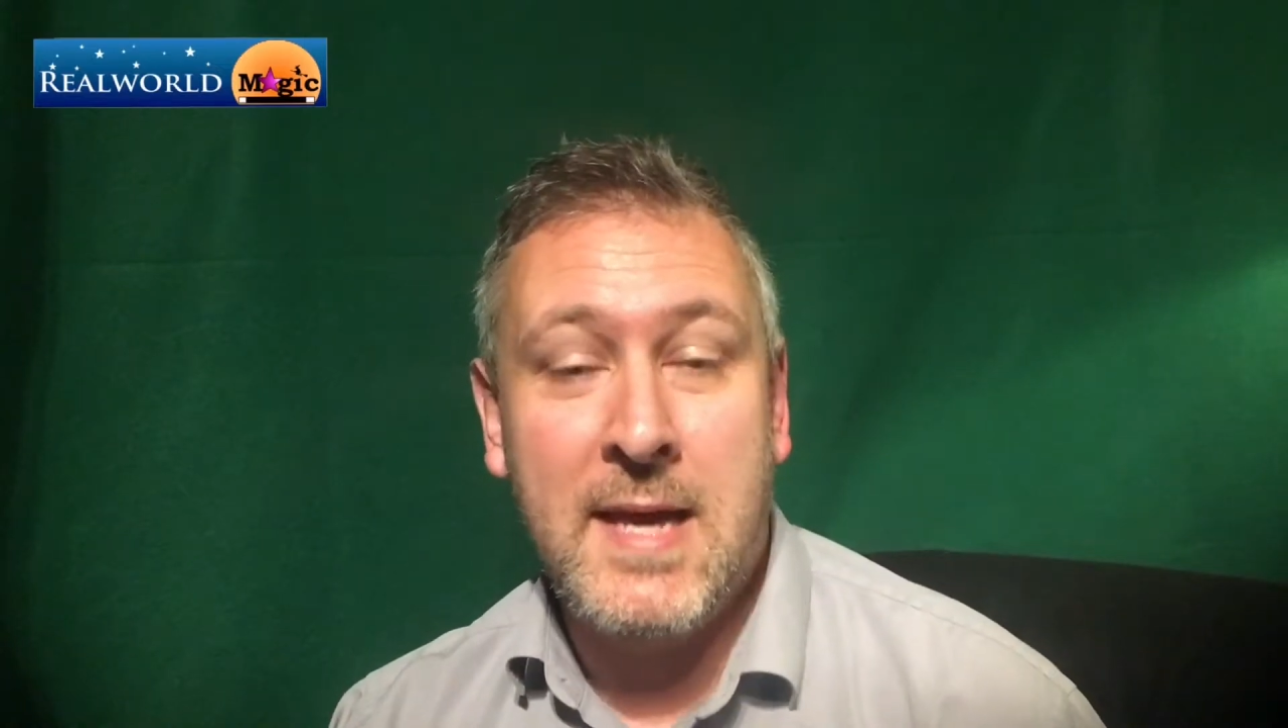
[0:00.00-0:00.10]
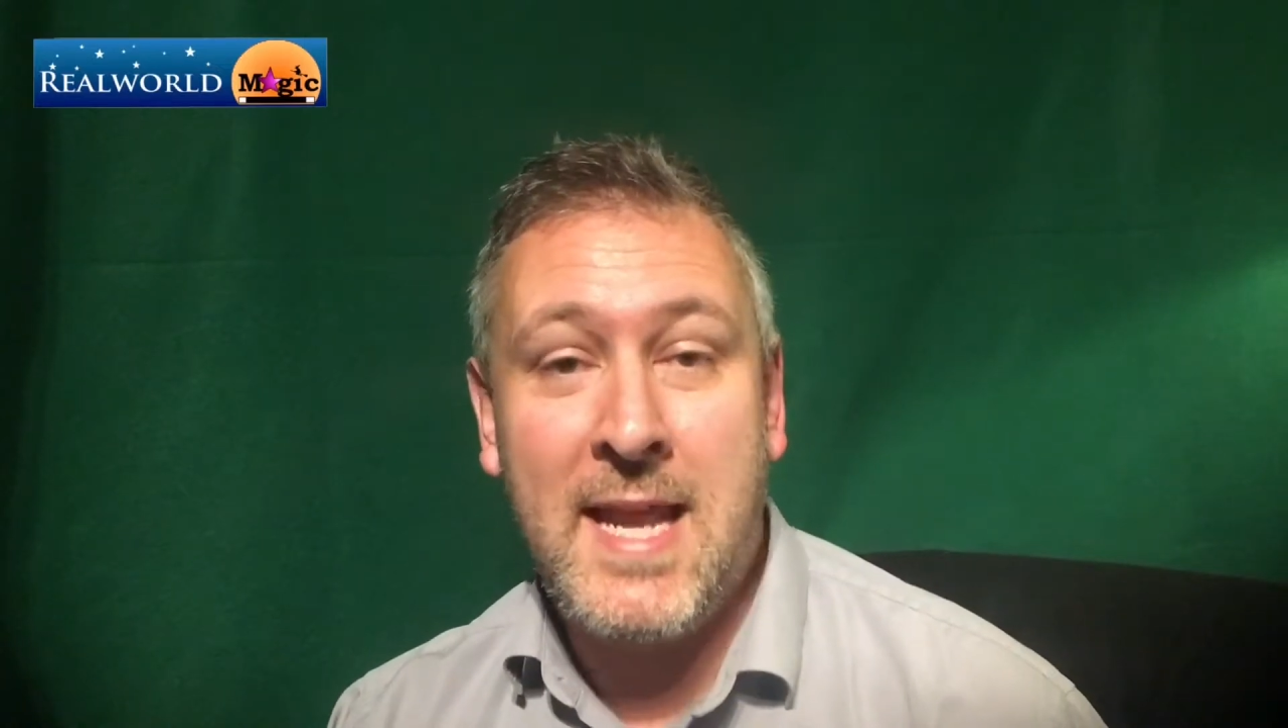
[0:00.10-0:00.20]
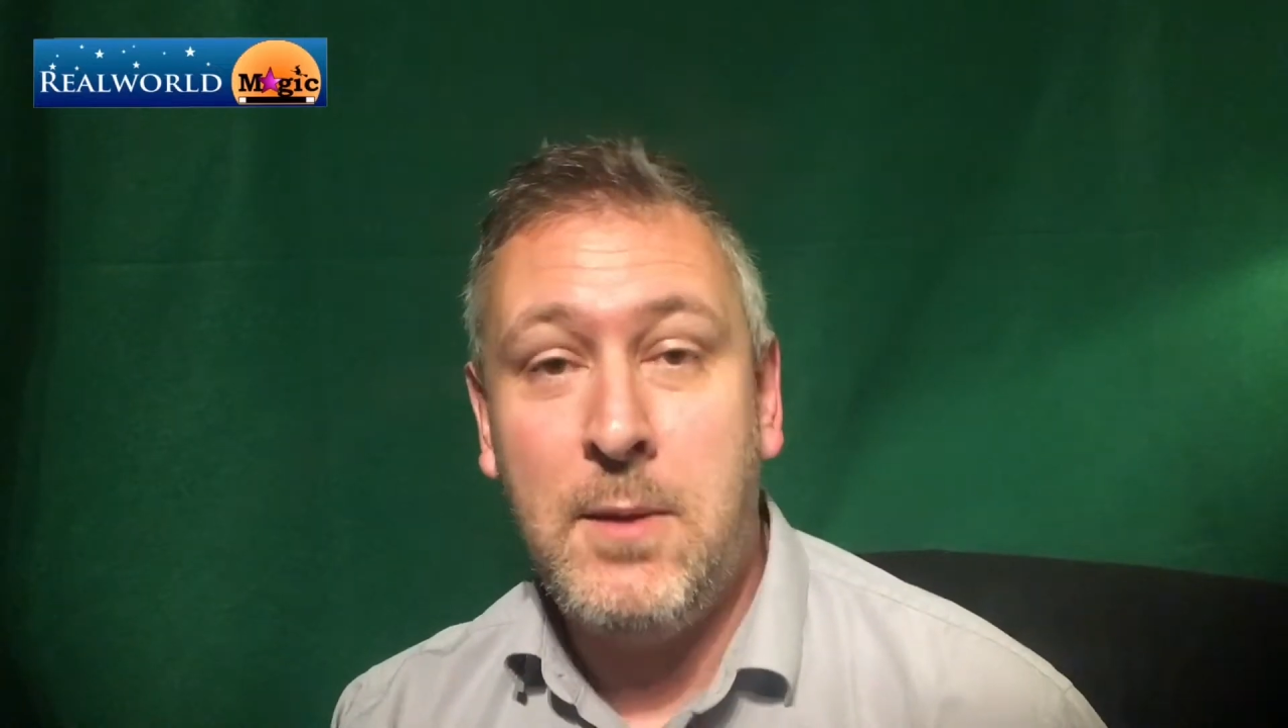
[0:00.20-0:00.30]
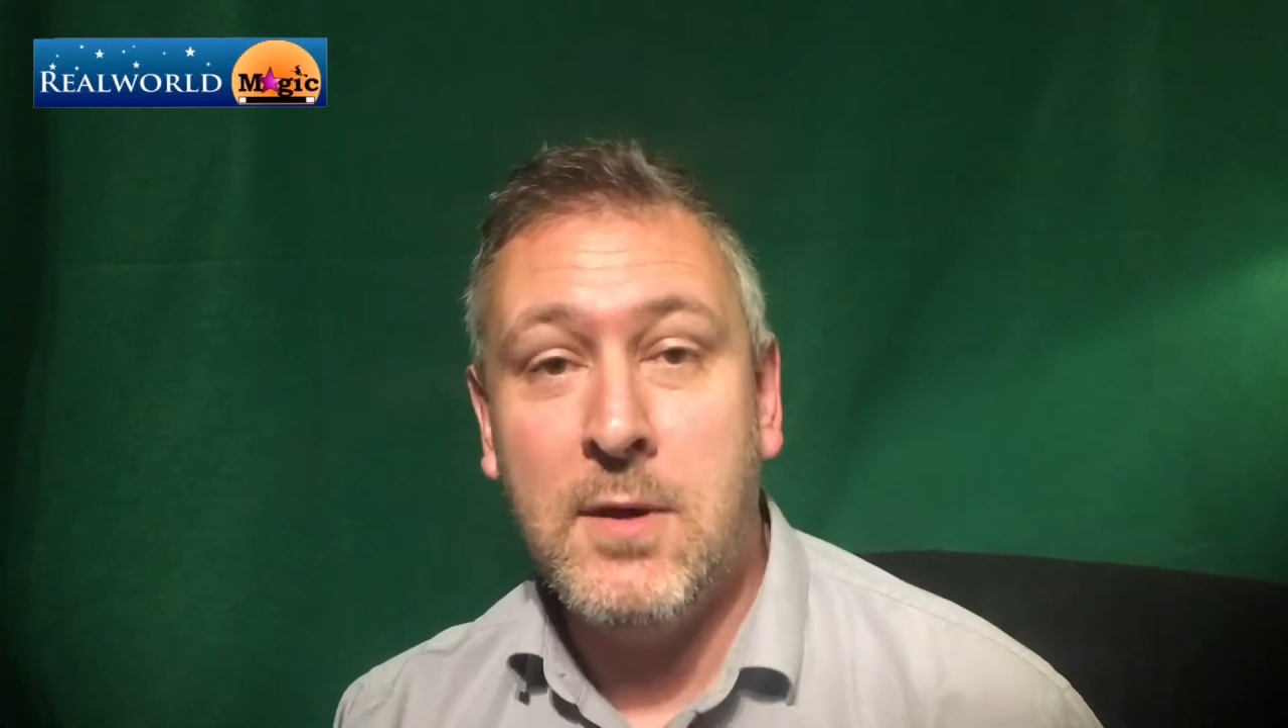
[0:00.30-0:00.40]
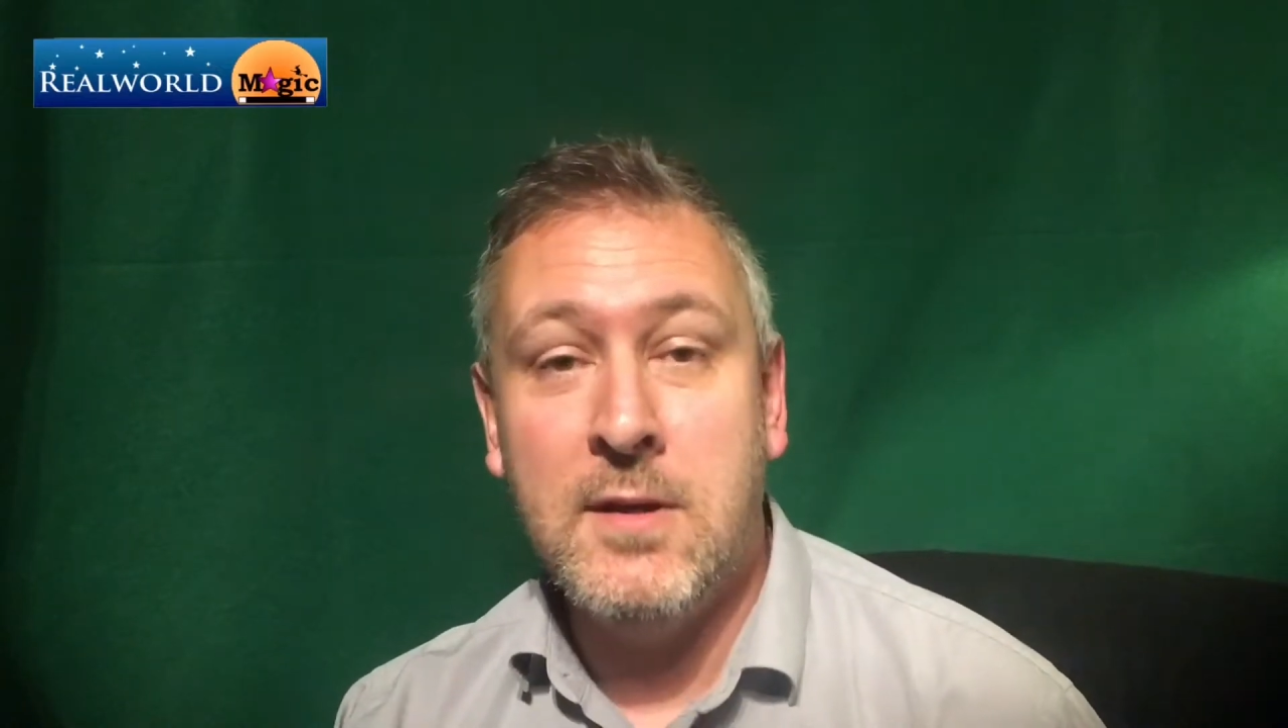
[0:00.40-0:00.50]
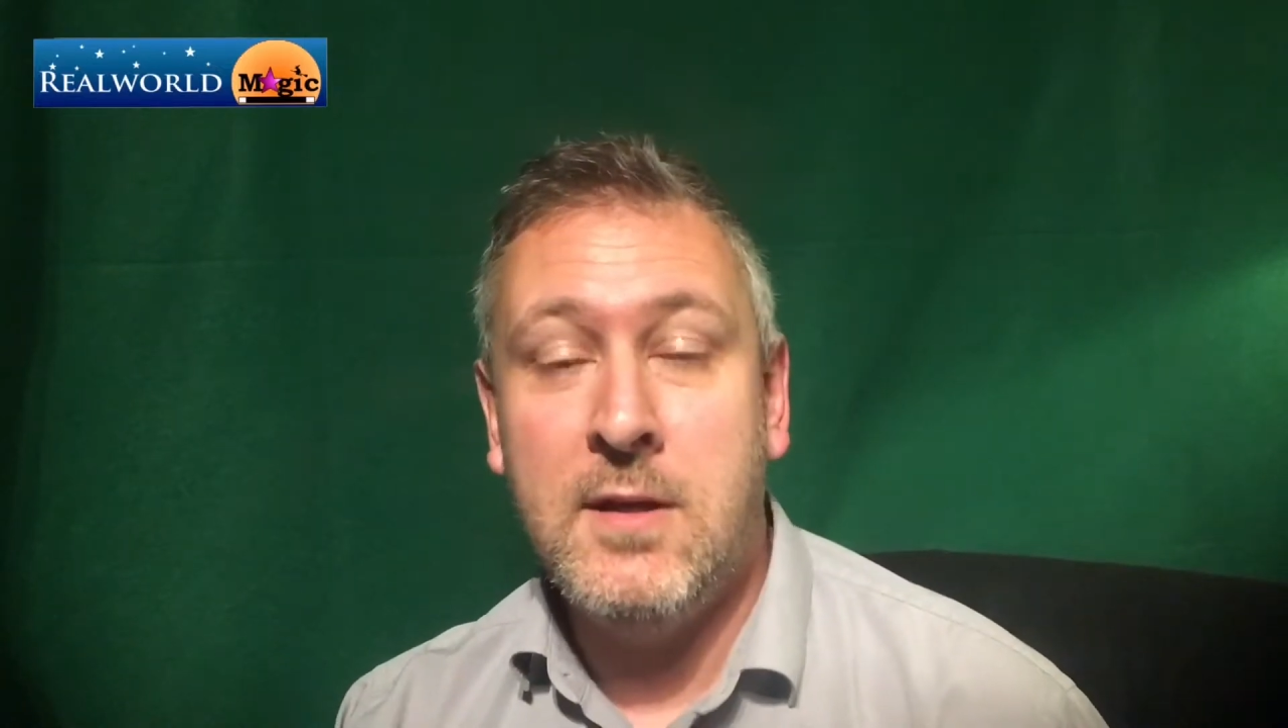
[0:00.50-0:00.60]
anyone